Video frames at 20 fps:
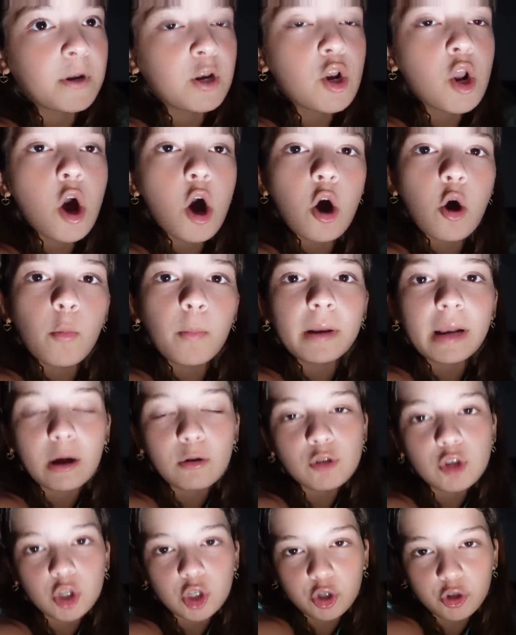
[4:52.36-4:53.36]
No, but I
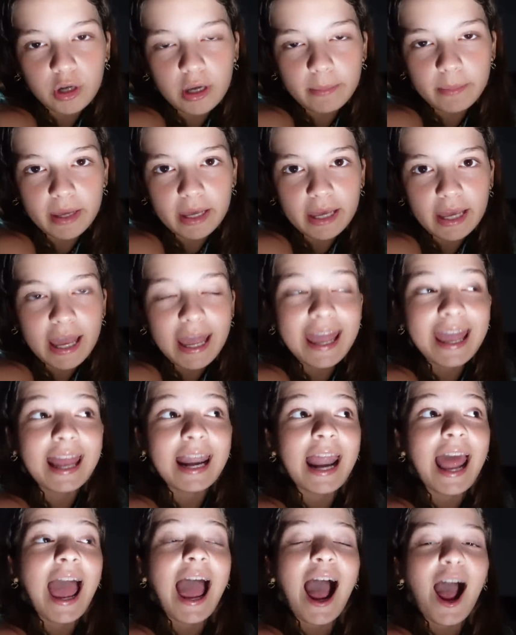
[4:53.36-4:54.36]
was screaming
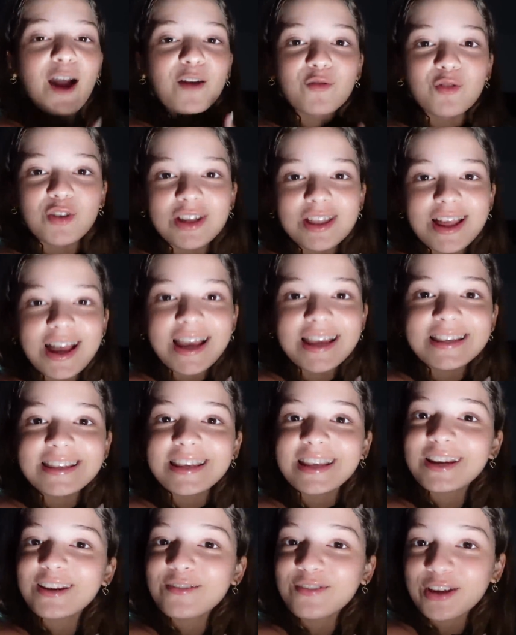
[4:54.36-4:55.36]
and I realized
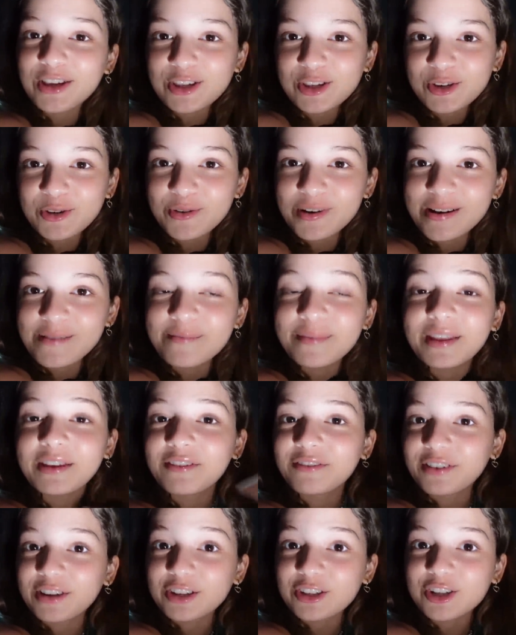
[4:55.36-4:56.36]
that if I screamed the
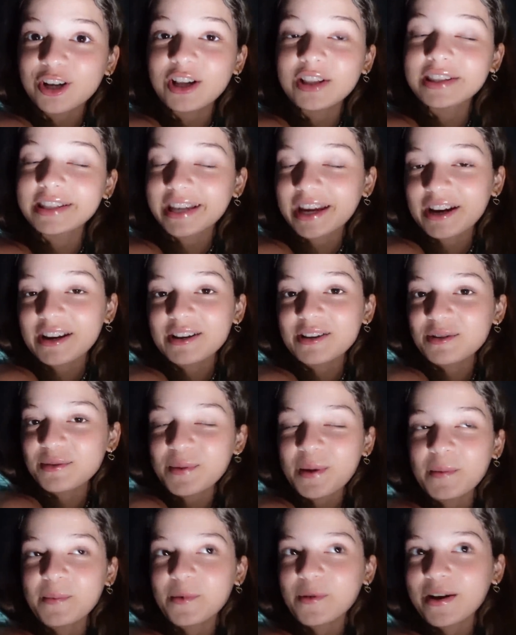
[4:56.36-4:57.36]
fish got scared and
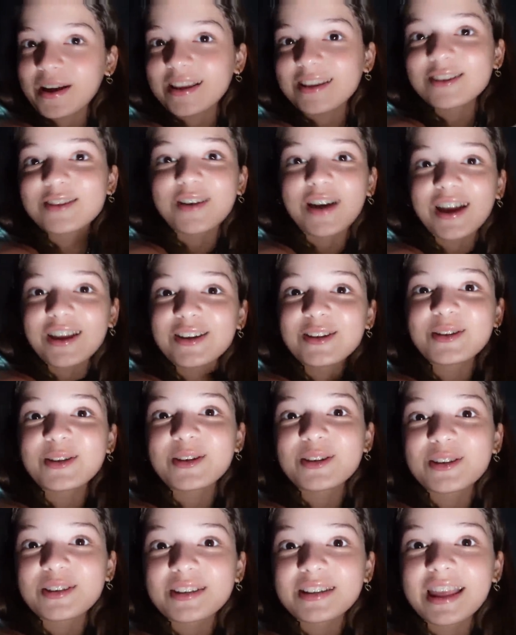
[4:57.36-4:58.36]
swam away. So I
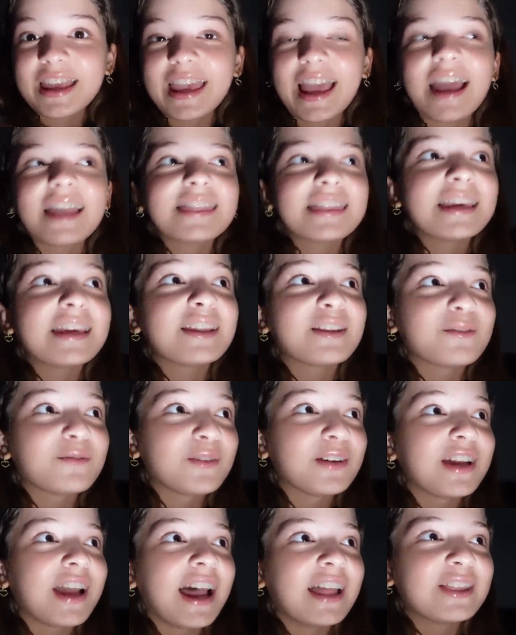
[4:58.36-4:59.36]
just like I think
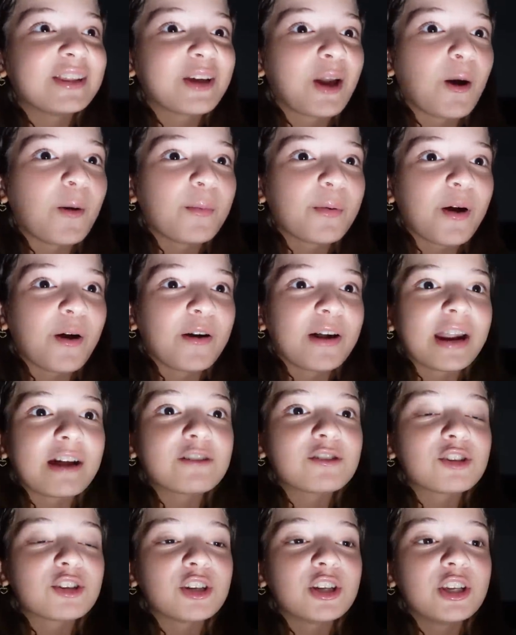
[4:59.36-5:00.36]
we had the GoPro and I
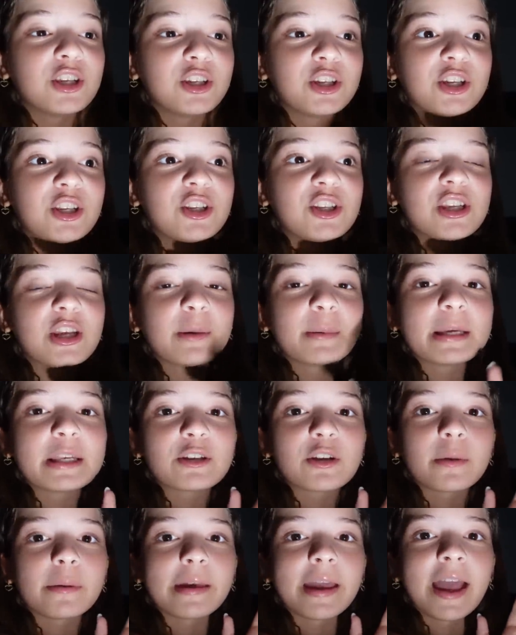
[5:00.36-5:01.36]
was literally you could just hear me
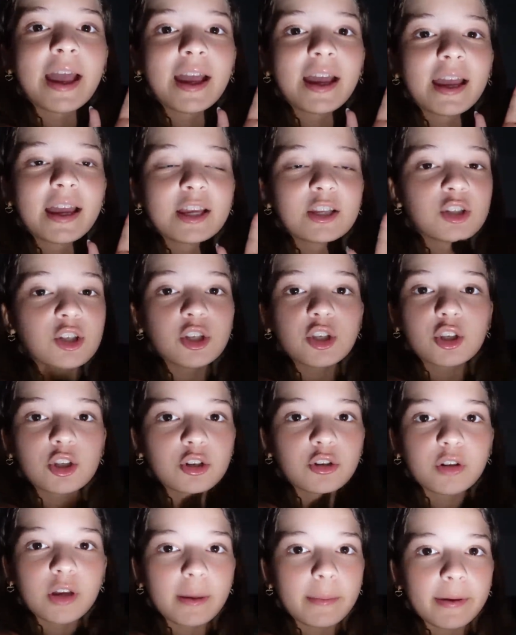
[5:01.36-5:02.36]
screaming. Just
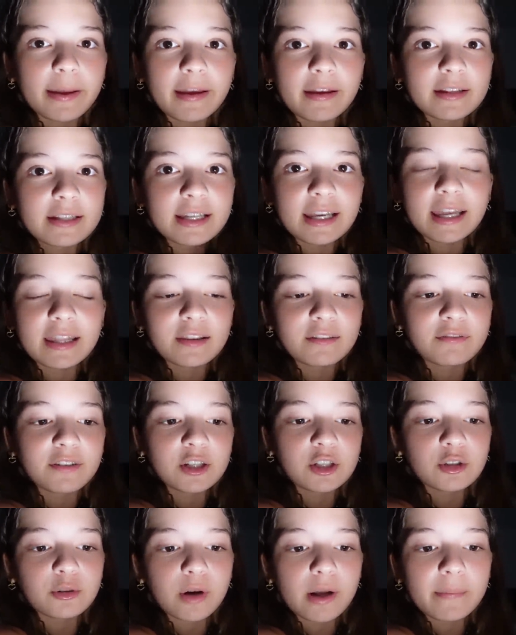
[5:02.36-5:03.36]
screaming to get the
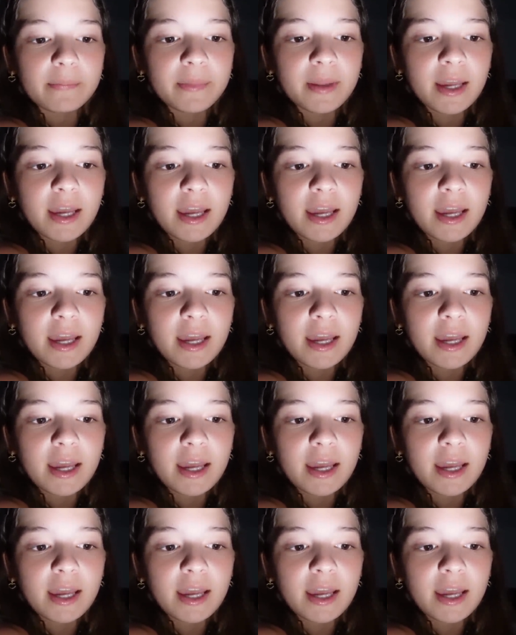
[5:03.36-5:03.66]
fish away.